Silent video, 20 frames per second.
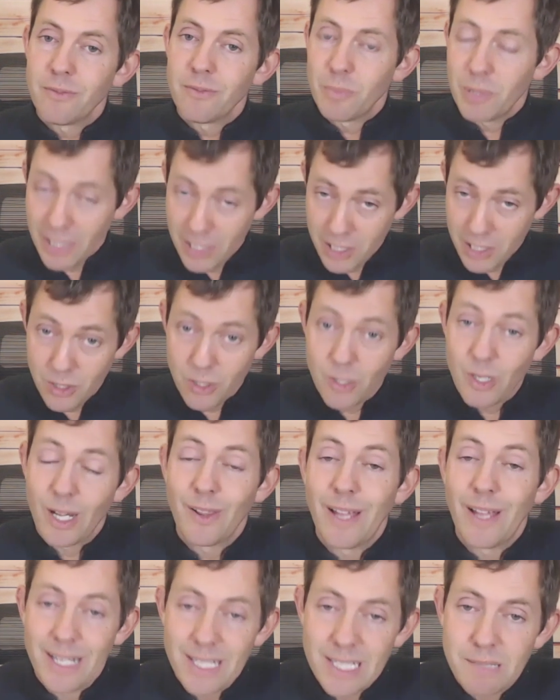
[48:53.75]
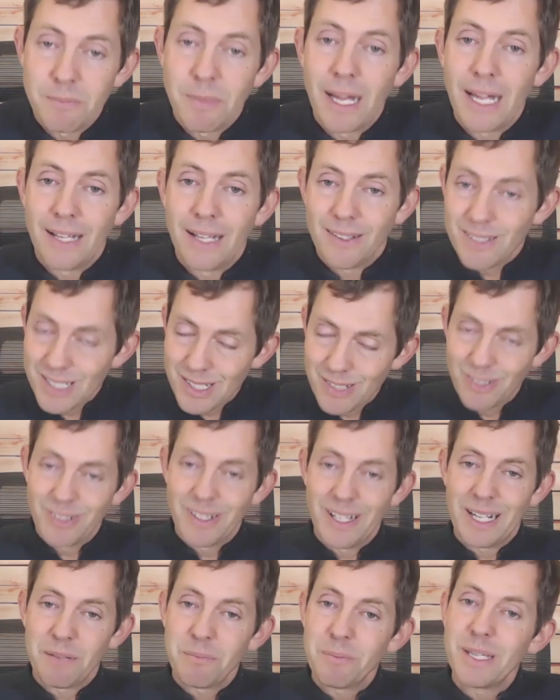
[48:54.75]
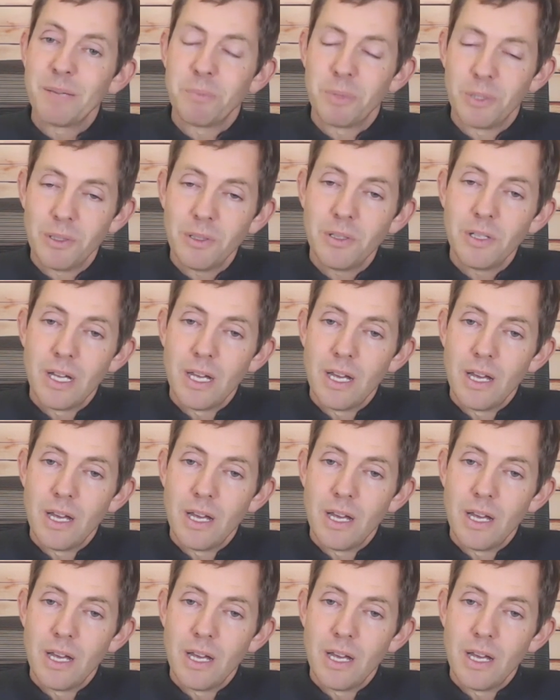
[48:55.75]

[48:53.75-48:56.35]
pleasure and a lot of smiles to a lot of people.